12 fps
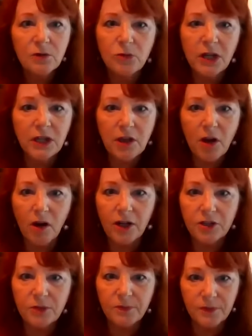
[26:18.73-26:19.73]
Really
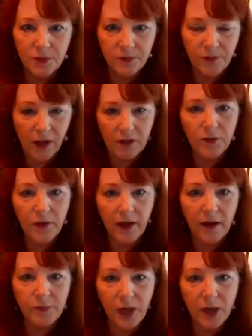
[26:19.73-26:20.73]
hard to follow
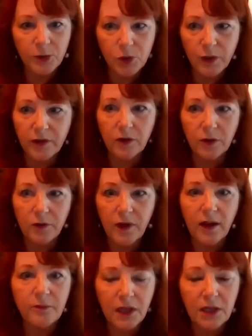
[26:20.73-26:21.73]
that paper trail or
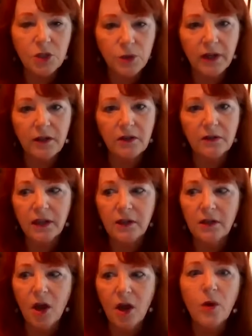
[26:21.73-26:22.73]
that money trail
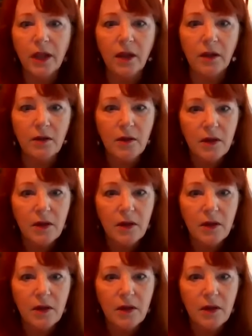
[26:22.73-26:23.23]
and knowing